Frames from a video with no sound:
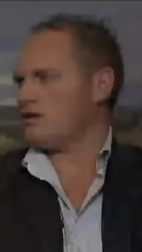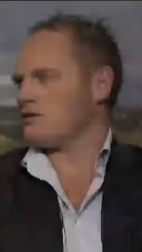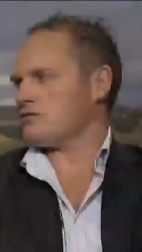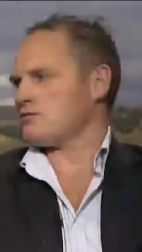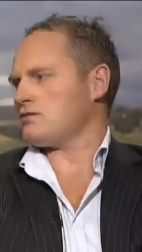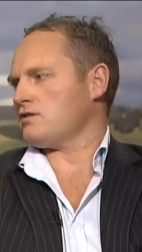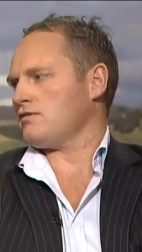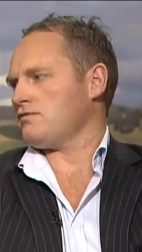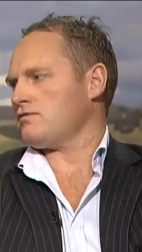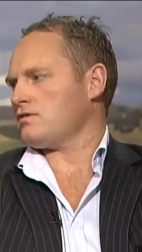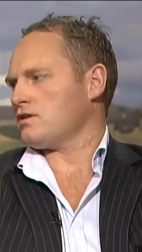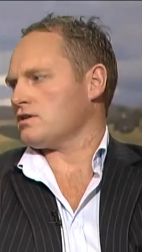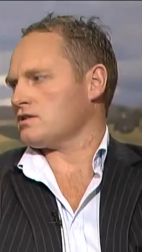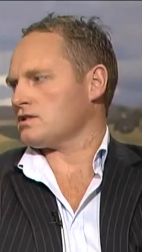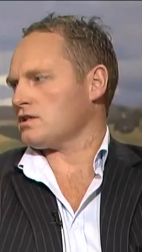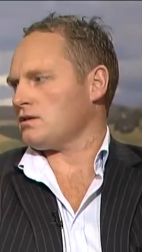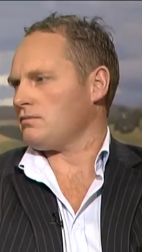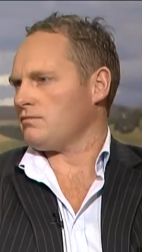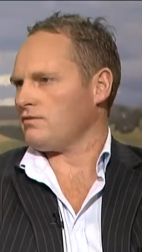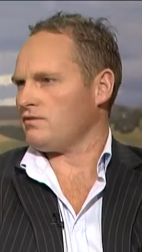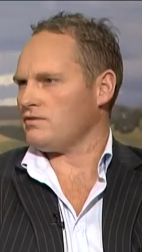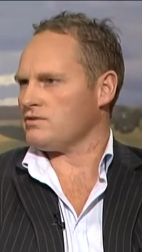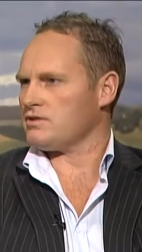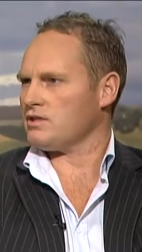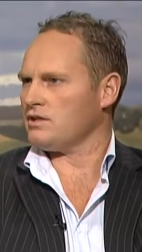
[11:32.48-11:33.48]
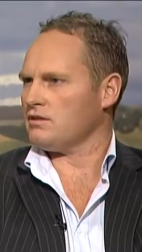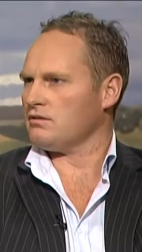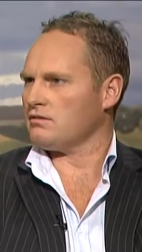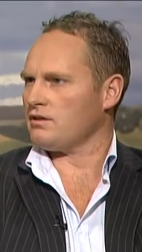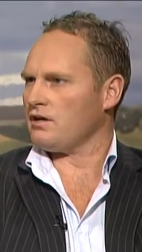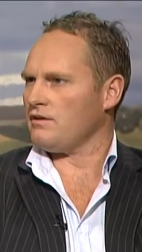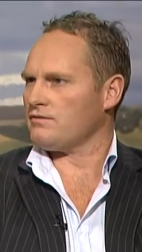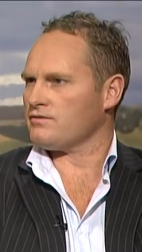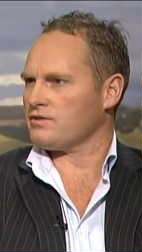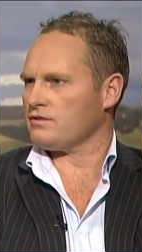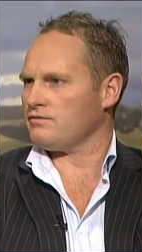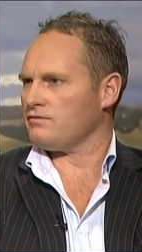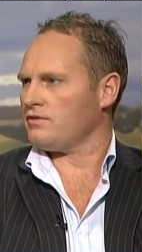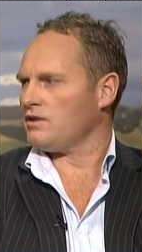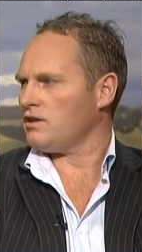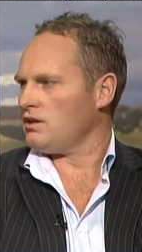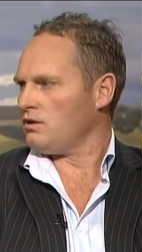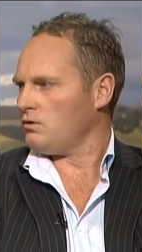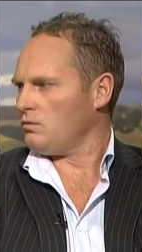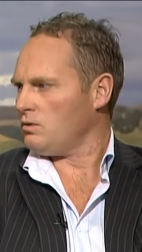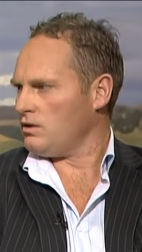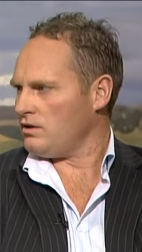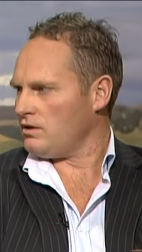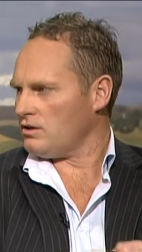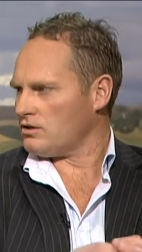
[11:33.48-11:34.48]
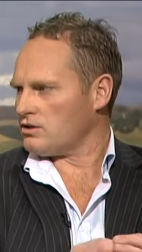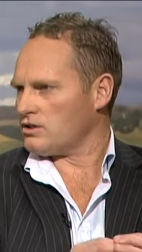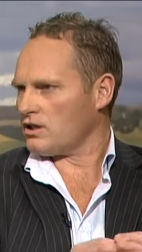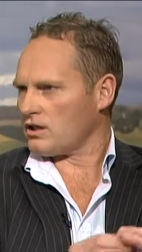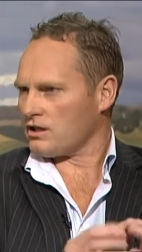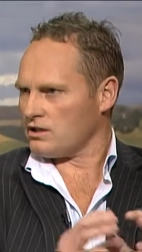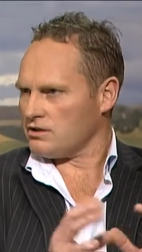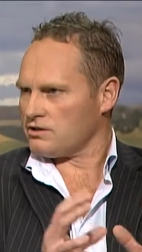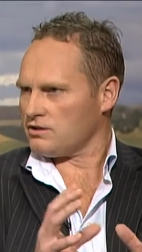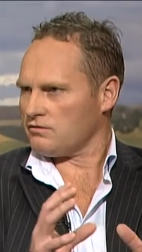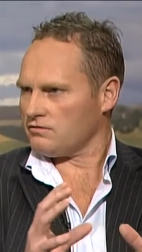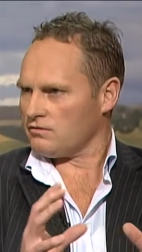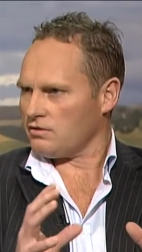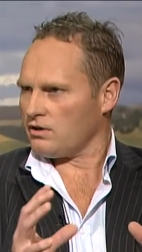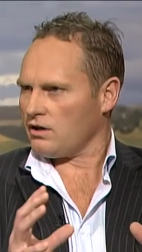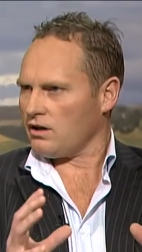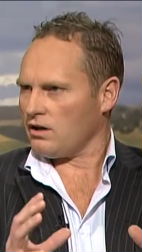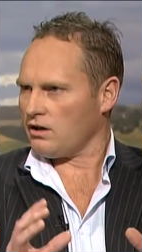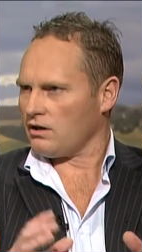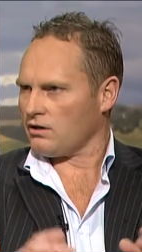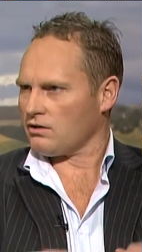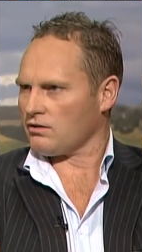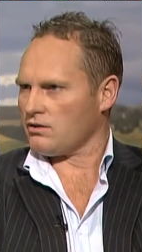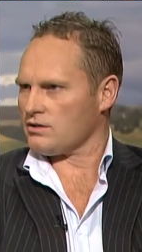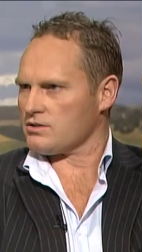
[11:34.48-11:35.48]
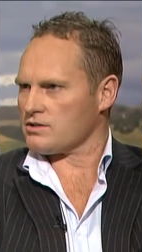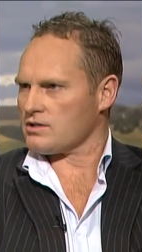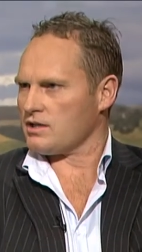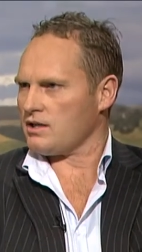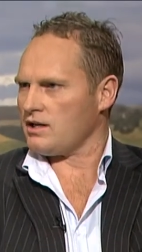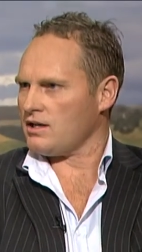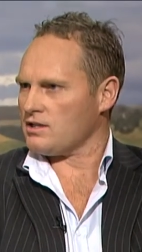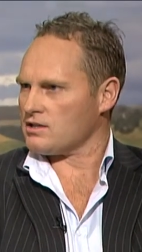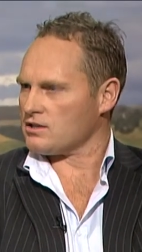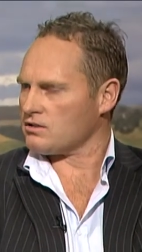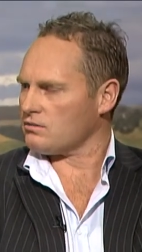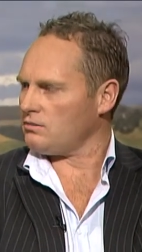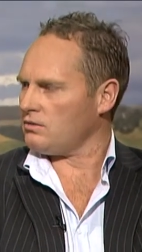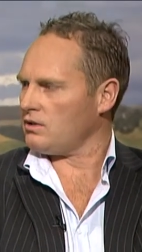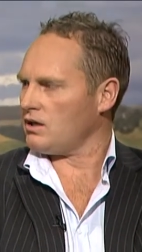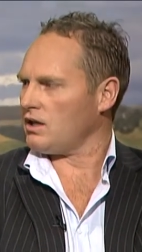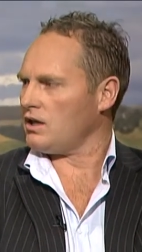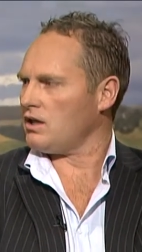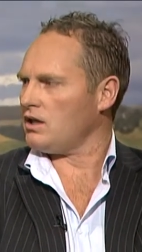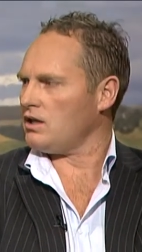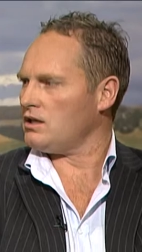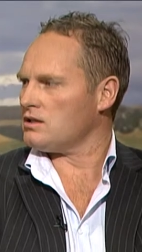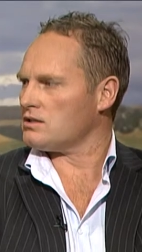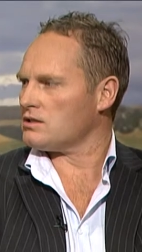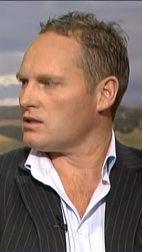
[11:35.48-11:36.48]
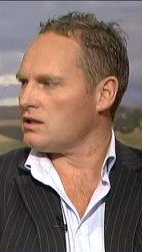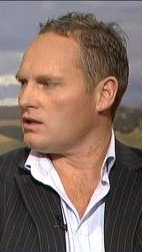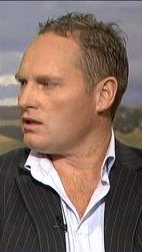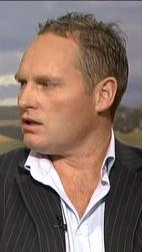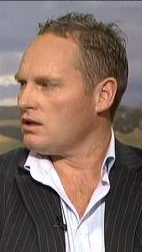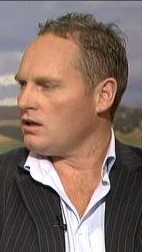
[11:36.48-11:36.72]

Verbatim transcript: industry, for example, you see graphs of where the chickens have grown across the last 20 years.